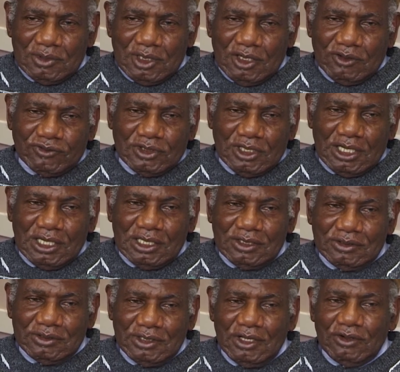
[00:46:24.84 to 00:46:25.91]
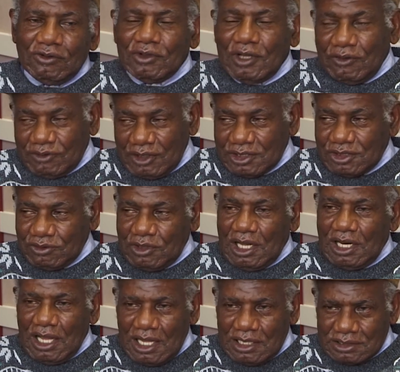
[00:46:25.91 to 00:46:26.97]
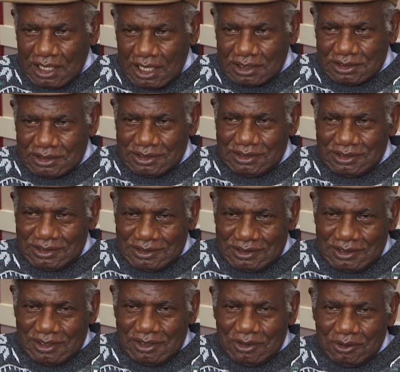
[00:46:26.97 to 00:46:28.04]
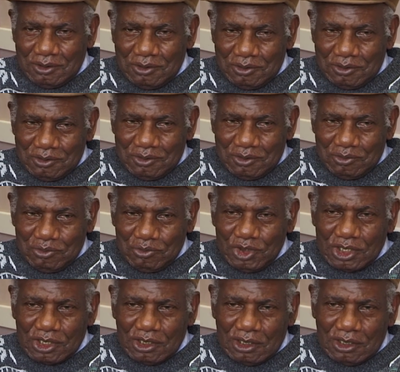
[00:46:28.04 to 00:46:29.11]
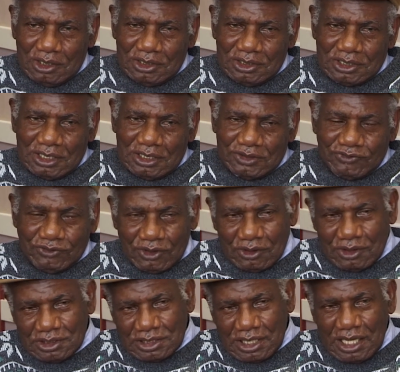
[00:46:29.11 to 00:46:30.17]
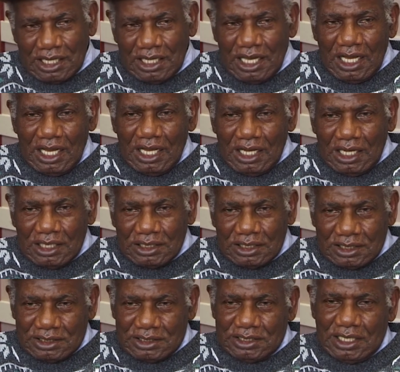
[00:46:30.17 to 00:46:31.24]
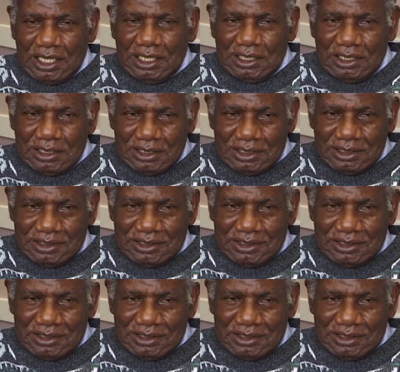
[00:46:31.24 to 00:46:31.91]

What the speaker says: after she realized that, you know, because as far as I understand,